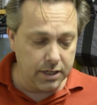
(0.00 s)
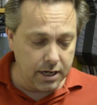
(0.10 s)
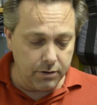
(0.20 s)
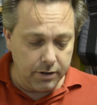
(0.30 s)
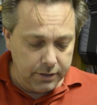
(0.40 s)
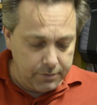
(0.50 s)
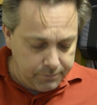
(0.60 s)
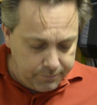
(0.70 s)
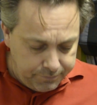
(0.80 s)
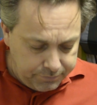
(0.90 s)
Now,
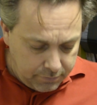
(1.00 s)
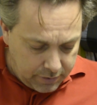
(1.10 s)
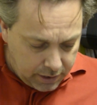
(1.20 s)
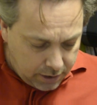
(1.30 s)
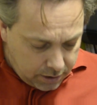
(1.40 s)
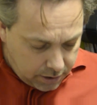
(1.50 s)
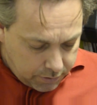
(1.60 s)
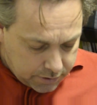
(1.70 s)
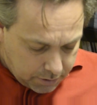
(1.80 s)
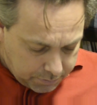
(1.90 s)
there
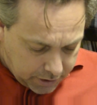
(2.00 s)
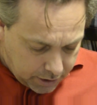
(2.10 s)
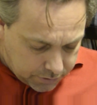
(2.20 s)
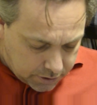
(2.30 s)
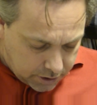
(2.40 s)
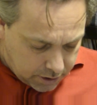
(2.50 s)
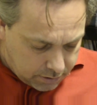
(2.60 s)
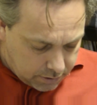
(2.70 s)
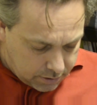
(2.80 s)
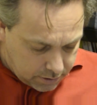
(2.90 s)
is something else in
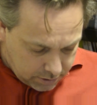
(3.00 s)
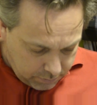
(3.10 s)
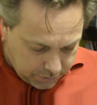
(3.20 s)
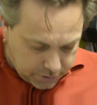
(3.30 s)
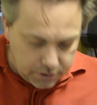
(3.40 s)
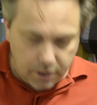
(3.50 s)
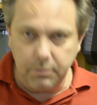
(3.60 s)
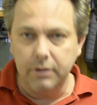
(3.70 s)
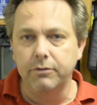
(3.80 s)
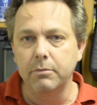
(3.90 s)
here which is not
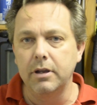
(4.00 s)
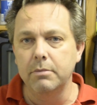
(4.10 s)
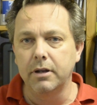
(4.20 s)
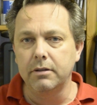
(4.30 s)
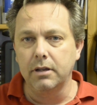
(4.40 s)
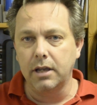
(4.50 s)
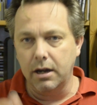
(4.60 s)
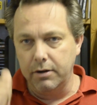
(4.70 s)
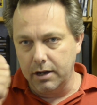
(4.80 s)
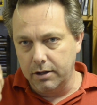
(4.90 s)
meant for me, but
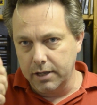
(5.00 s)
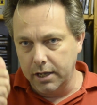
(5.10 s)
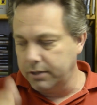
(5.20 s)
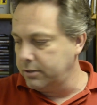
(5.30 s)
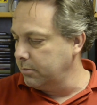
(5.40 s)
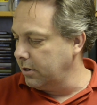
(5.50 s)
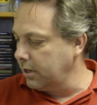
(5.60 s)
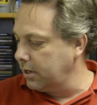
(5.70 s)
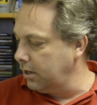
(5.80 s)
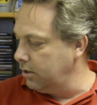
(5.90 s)
Gary, I'll get it to
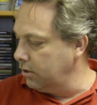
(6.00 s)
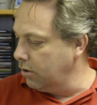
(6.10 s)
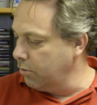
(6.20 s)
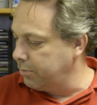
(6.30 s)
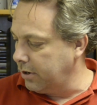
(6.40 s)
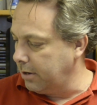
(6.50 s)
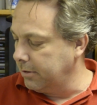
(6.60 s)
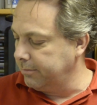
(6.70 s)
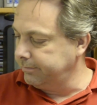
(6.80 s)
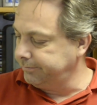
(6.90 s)
Mark, no
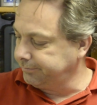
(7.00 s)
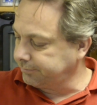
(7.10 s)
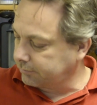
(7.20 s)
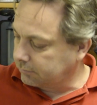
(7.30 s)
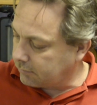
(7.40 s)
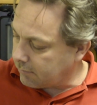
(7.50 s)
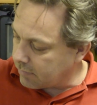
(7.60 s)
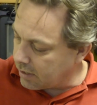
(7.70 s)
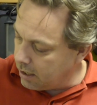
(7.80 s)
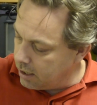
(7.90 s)
problem.
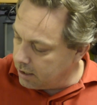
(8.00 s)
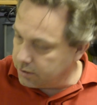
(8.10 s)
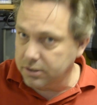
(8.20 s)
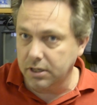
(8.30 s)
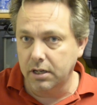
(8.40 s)
He is